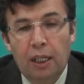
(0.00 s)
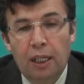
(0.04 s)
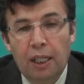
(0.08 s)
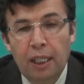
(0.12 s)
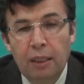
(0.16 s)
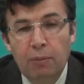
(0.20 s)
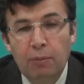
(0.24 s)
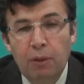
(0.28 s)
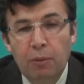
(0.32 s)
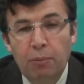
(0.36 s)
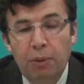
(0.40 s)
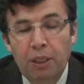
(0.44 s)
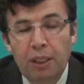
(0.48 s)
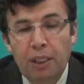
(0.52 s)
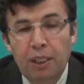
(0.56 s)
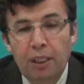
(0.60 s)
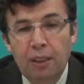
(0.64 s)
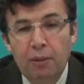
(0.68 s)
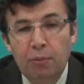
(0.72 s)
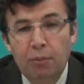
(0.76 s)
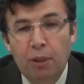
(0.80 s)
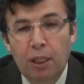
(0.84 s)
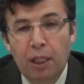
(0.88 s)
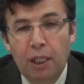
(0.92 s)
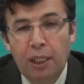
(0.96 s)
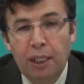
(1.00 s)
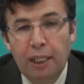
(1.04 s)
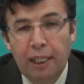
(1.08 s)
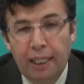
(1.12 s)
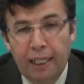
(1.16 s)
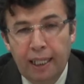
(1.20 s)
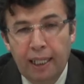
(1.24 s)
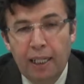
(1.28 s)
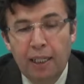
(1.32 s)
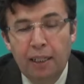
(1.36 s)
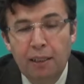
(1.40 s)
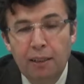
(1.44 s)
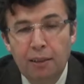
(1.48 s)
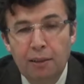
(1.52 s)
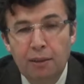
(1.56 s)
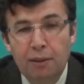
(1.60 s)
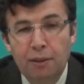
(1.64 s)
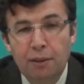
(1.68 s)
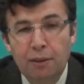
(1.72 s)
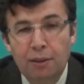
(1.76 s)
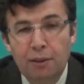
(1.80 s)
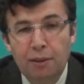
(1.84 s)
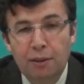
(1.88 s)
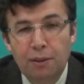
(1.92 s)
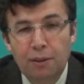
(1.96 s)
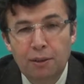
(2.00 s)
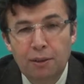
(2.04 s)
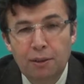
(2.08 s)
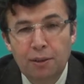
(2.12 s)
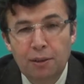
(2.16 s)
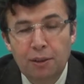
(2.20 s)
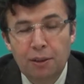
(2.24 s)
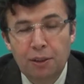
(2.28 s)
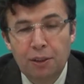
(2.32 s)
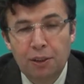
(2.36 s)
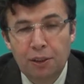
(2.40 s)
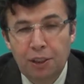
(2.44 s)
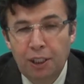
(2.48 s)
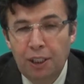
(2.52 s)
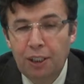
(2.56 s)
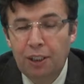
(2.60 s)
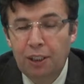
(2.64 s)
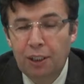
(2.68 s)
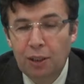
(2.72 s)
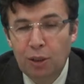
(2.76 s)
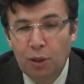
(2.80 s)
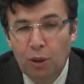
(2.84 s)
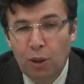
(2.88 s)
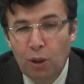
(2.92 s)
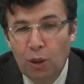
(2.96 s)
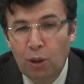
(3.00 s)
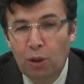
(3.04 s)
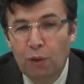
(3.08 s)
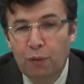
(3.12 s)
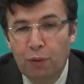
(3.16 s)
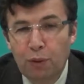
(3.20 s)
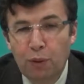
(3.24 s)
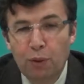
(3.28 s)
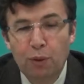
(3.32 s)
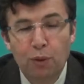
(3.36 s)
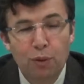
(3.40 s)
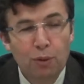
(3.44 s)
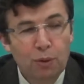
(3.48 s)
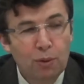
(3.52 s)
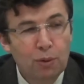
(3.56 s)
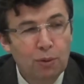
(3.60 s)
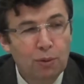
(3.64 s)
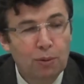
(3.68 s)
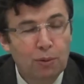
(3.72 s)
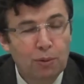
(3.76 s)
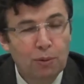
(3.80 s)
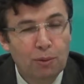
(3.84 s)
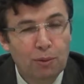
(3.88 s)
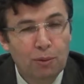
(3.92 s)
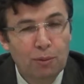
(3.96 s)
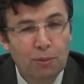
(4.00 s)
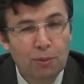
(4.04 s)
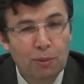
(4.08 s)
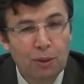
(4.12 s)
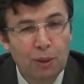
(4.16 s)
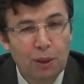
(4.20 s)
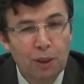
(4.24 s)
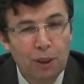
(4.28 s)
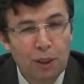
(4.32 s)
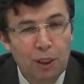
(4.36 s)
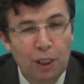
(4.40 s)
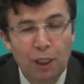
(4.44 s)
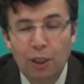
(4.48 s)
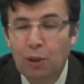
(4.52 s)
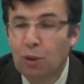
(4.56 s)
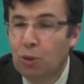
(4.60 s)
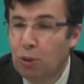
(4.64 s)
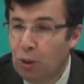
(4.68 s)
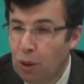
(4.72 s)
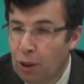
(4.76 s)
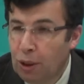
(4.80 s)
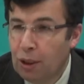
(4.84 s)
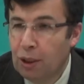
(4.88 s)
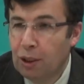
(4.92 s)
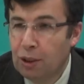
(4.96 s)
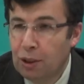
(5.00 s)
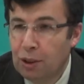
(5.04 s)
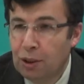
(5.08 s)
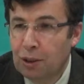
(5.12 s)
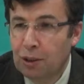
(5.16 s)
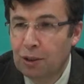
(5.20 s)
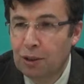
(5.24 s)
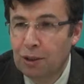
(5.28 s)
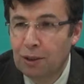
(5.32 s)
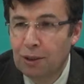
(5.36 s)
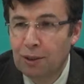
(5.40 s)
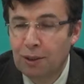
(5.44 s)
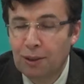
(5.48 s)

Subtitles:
Let me begin by again greeting all of you in Turkish